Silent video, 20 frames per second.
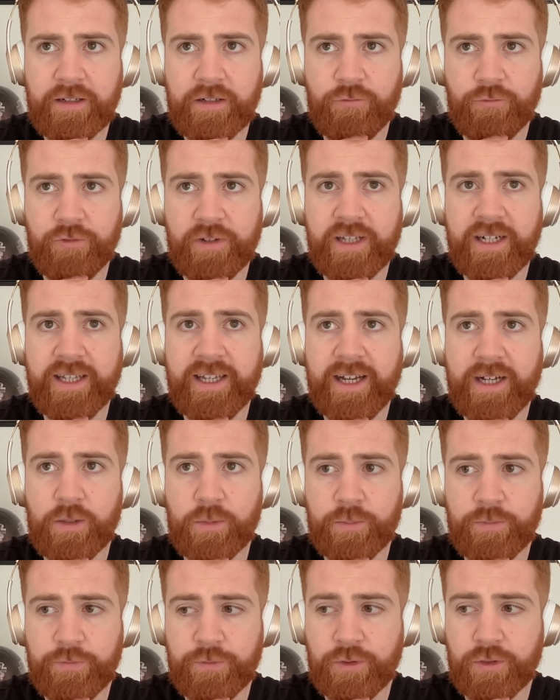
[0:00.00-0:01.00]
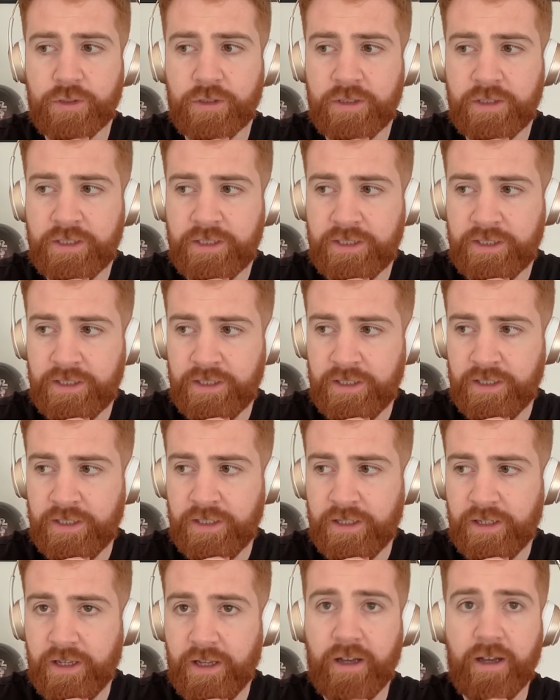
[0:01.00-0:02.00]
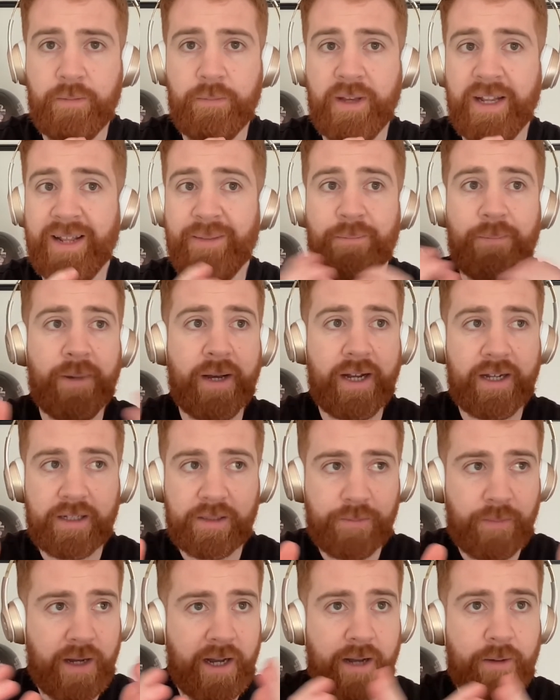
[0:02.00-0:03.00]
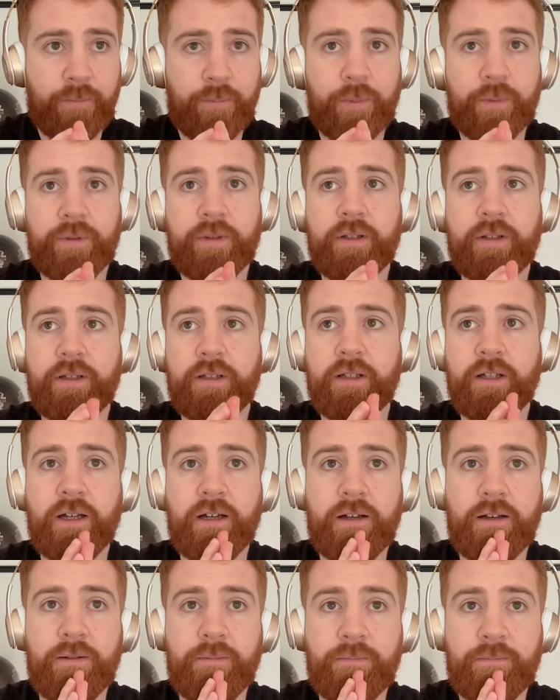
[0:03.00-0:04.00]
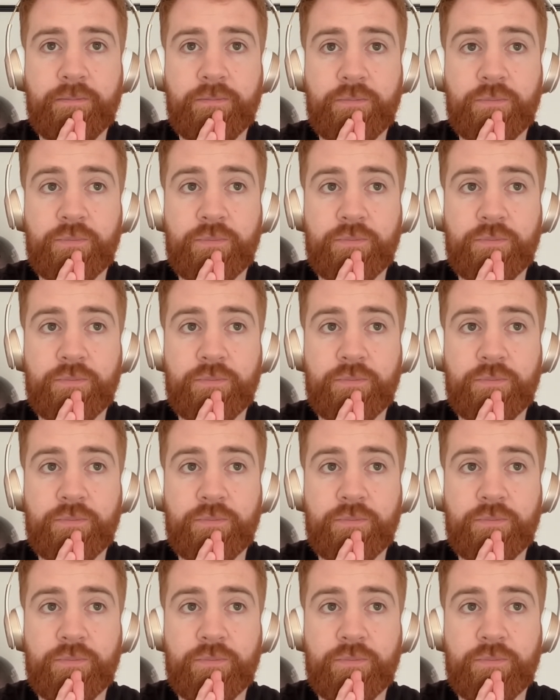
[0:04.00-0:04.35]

really helpful. An impact map, and